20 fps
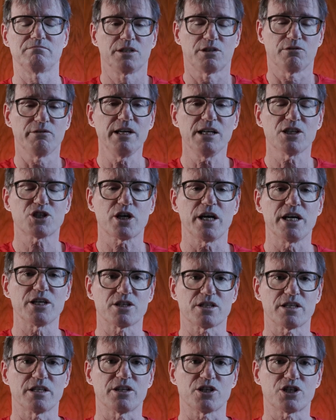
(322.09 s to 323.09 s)
The real
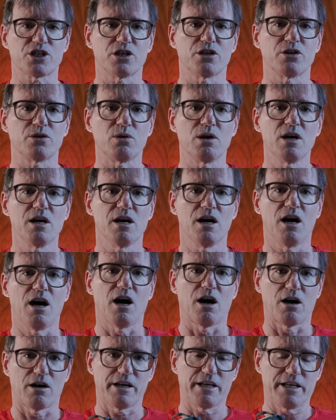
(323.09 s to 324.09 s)
changes in the shoe
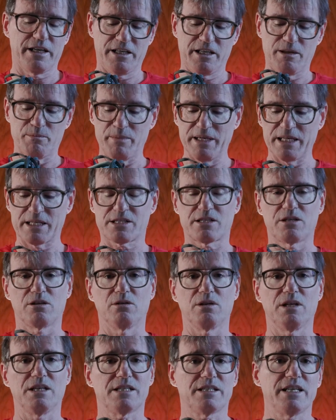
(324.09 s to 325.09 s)
are in the
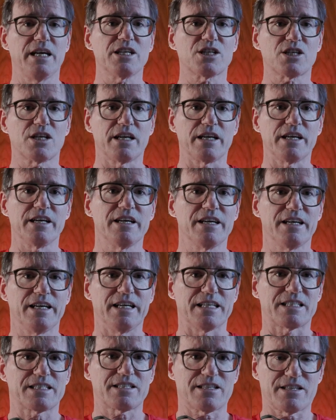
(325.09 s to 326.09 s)
midsole. Essentially,
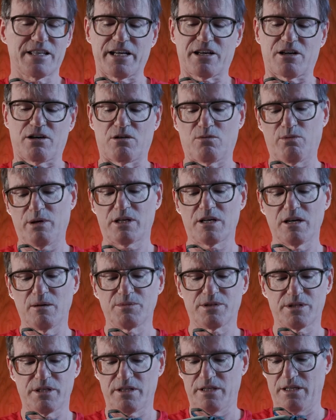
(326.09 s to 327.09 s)
it's thicker. We'll
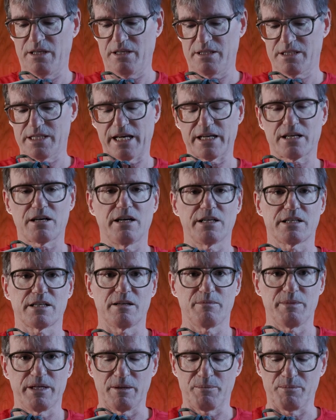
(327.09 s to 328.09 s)
come to the stack height
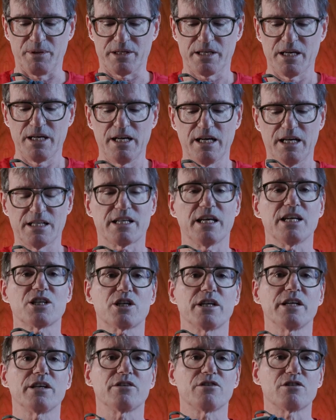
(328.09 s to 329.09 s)
in a minute, but
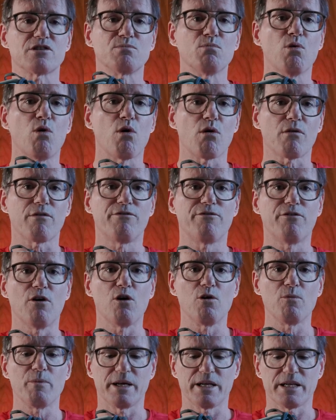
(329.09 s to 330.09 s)
essentially there's more
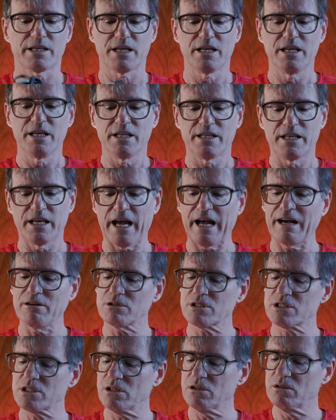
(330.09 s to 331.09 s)
foam in it. The
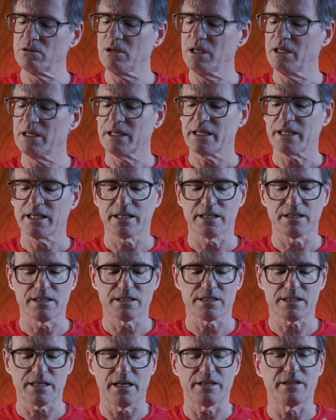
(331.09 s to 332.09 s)
outsole
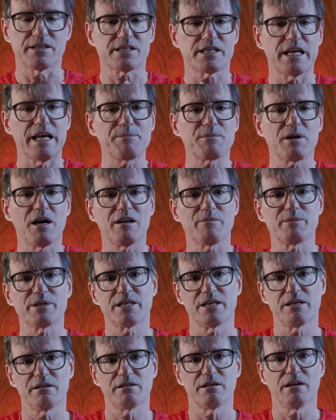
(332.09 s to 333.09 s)
is the same kind of
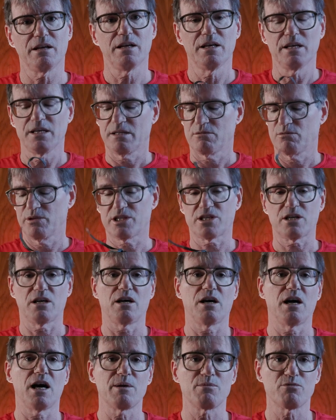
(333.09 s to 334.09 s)
material, which
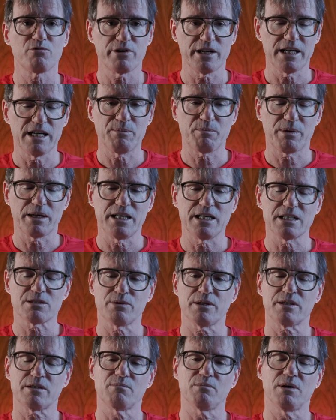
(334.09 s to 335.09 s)
I'm really pleased
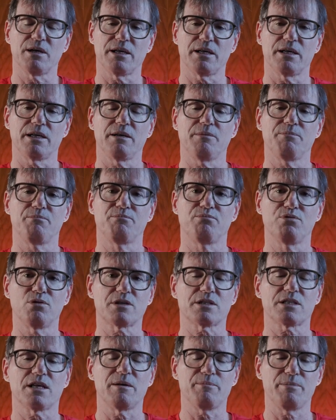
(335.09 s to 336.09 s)
with. My
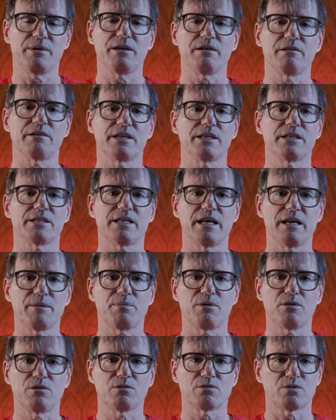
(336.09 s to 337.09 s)
Brooks Hyperion
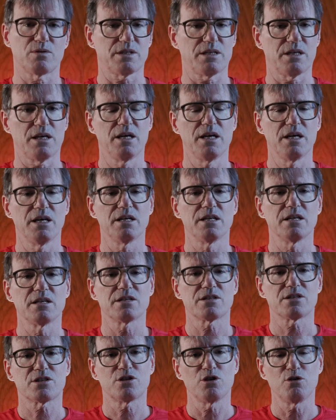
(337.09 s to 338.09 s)
Tempo was a
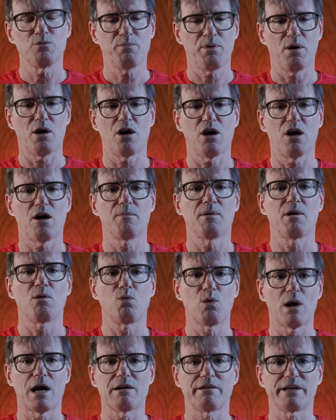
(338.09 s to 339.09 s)
superb
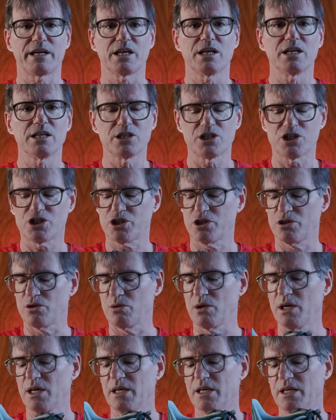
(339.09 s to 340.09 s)
wearing
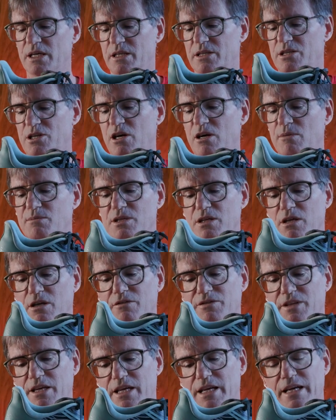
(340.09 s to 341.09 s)
shoe. In terms
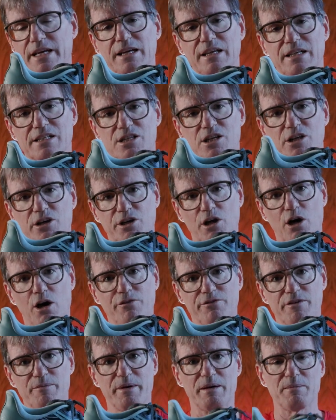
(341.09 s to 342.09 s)
of the heel, it's cut
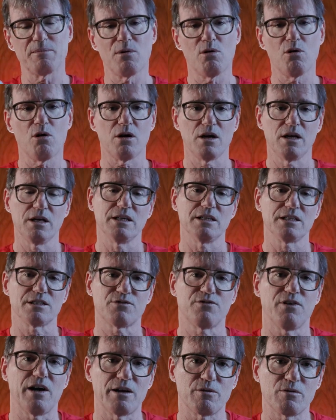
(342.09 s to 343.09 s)
off a bit more. It's
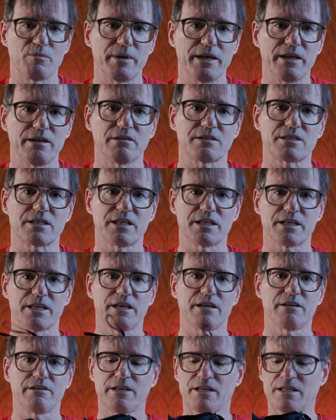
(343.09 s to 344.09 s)
fine with me. You'll see it
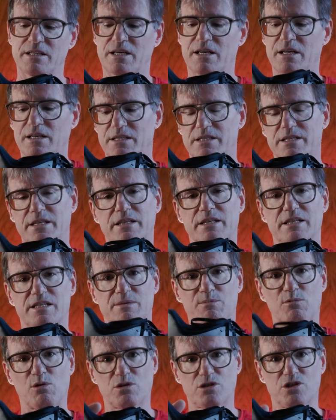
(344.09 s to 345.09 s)
here. You can kind of see this
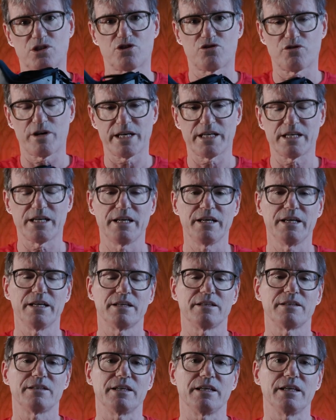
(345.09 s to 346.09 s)
is more straight.
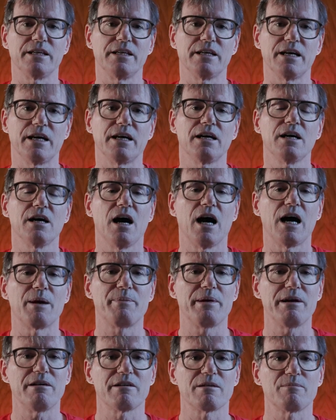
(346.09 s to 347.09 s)
The
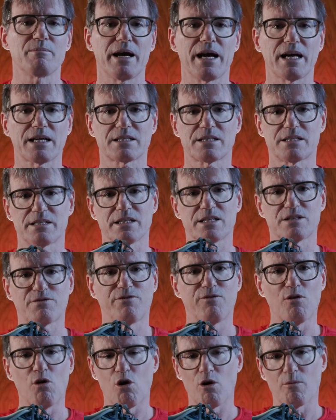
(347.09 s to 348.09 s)
Hyperion Max, this
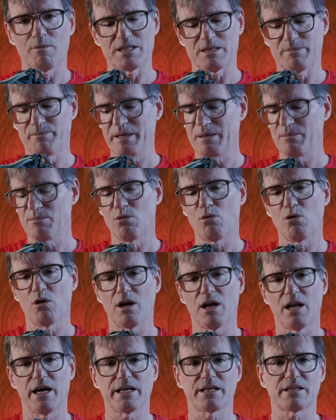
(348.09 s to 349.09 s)
form is a bit
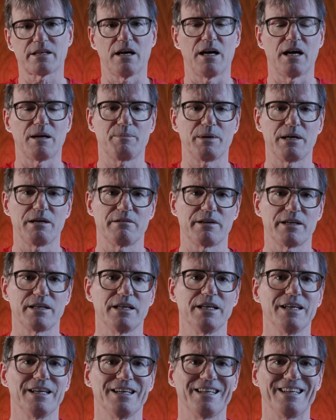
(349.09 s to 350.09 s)
more like the
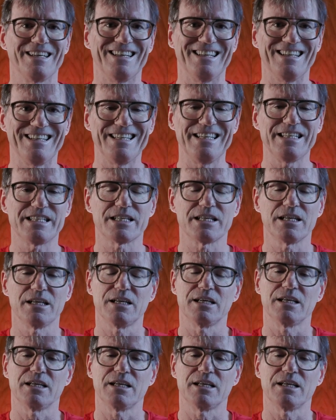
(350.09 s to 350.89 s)
Hyperion Elite.